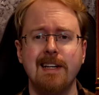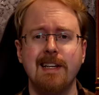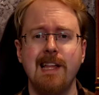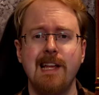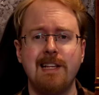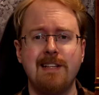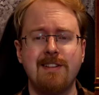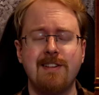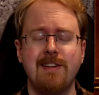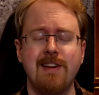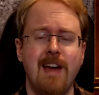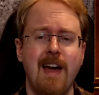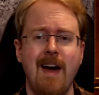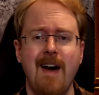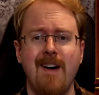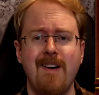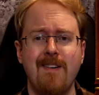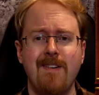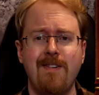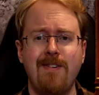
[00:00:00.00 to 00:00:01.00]
This
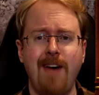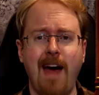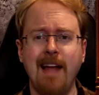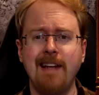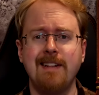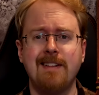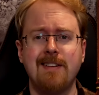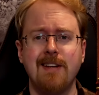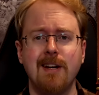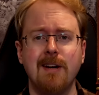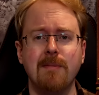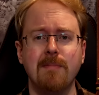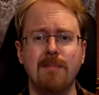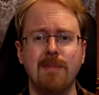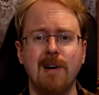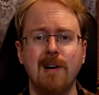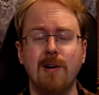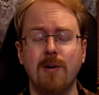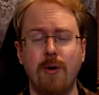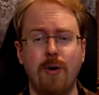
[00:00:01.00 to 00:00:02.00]

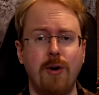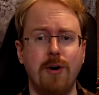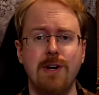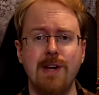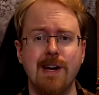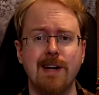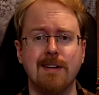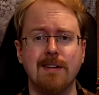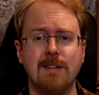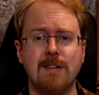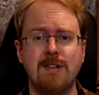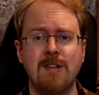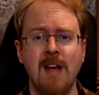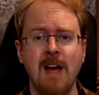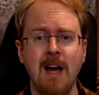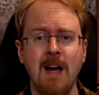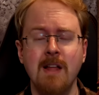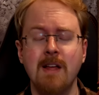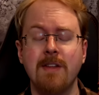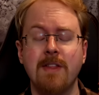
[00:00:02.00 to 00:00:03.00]
phantom audience
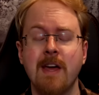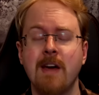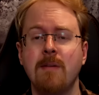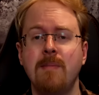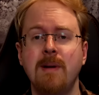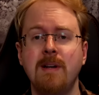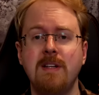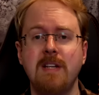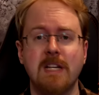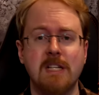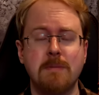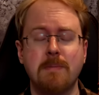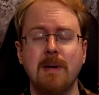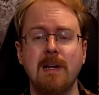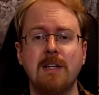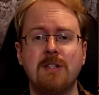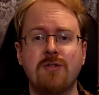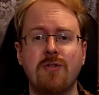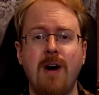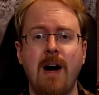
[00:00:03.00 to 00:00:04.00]
that they have been
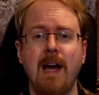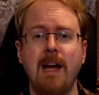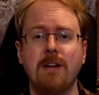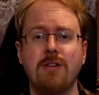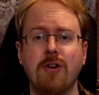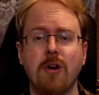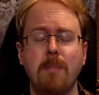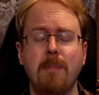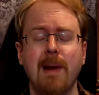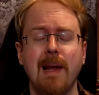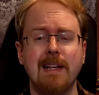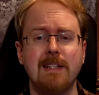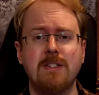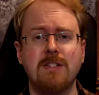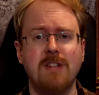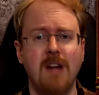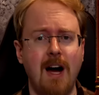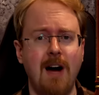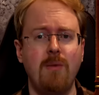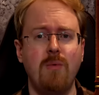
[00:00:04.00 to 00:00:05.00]
desperately trying to replace
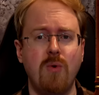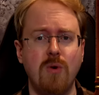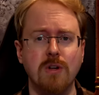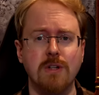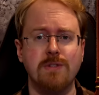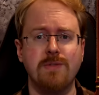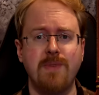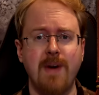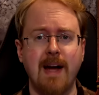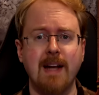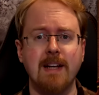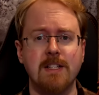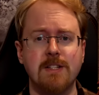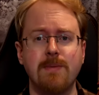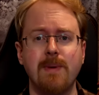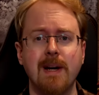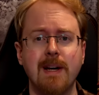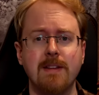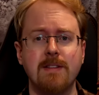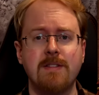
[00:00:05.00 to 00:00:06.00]
Star Wars fans
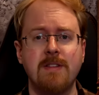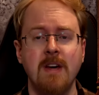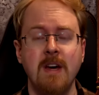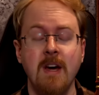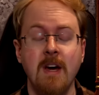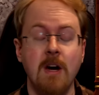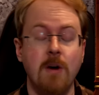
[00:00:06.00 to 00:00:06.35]
with.